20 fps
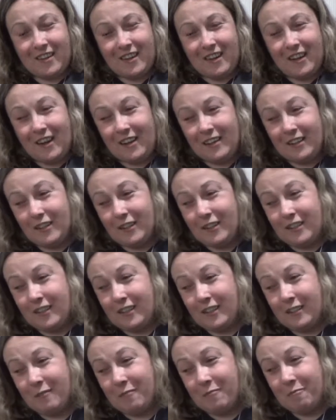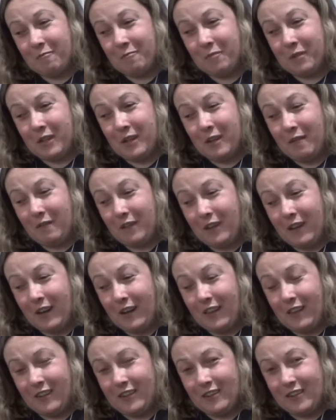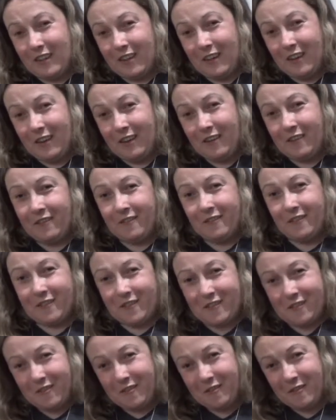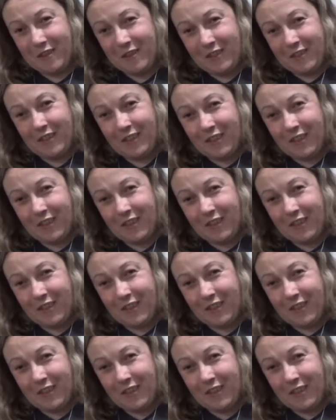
and just become Kylie Jenner. Would you do it?